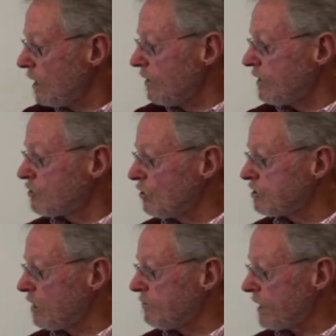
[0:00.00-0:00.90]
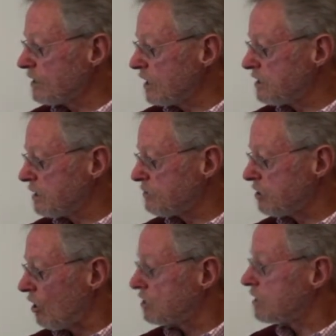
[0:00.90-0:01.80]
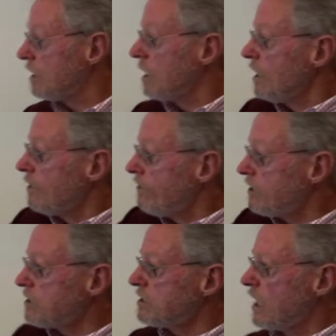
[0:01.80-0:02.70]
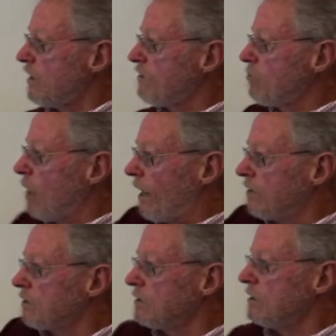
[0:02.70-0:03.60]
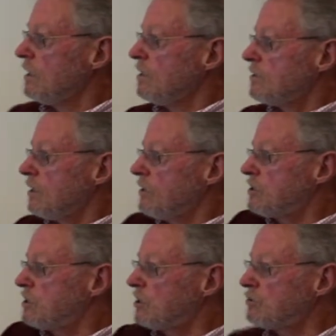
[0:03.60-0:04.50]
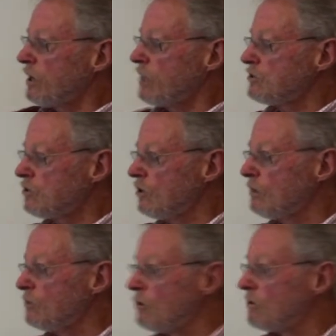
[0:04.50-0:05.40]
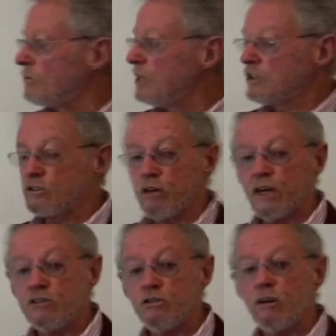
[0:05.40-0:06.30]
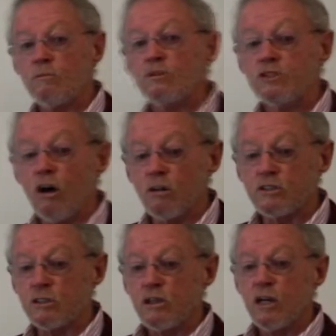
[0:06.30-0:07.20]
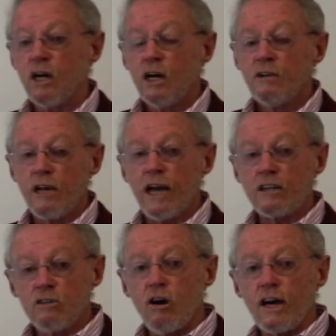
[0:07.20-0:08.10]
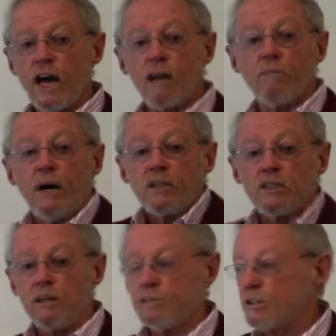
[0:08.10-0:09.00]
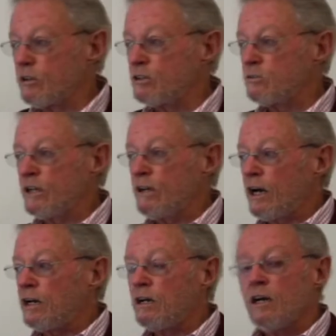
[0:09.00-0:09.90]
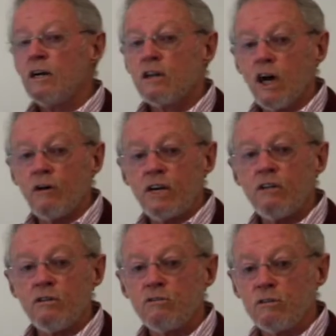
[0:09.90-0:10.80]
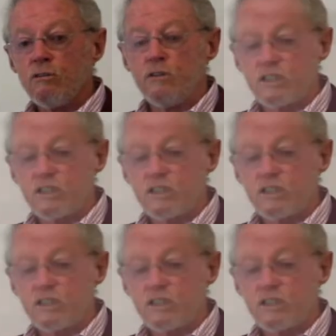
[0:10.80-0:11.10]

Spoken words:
There's also magnesium salts. This is heavyweight, so this is these are transdermal salts that act like acupuncture, because when they go in through the